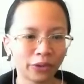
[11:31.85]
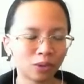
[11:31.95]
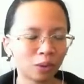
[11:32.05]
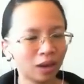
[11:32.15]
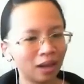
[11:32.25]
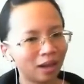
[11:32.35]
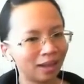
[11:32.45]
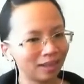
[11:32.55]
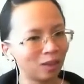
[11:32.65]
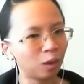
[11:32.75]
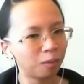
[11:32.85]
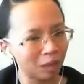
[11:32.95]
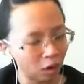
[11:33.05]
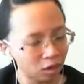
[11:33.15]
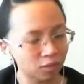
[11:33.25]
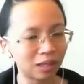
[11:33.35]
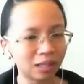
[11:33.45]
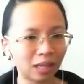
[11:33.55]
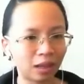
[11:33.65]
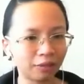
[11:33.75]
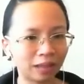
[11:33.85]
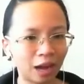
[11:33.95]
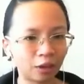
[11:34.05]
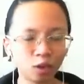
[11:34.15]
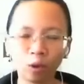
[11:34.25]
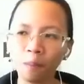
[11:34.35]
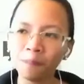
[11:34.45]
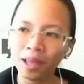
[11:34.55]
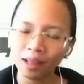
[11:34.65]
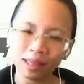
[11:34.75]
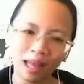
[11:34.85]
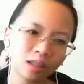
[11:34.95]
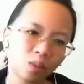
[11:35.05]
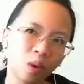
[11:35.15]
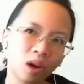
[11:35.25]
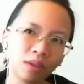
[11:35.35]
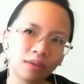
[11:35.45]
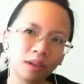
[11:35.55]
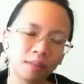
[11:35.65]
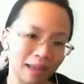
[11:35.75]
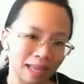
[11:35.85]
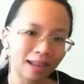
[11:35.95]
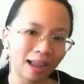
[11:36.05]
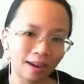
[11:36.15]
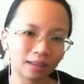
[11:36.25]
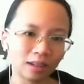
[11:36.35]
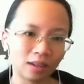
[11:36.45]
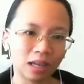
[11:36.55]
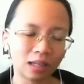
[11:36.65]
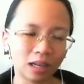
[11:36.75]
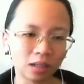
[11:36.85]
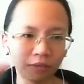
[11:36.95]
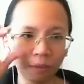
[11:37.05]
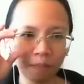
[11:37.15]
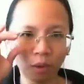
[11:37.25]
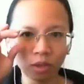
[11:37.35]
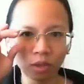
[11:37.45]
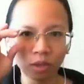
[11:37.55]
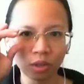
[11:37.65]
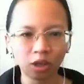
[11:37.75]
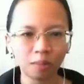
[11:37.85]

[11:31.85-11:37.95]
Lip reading: So because of the self-doubt. So that's one of the main characteristics of imposter syndrome.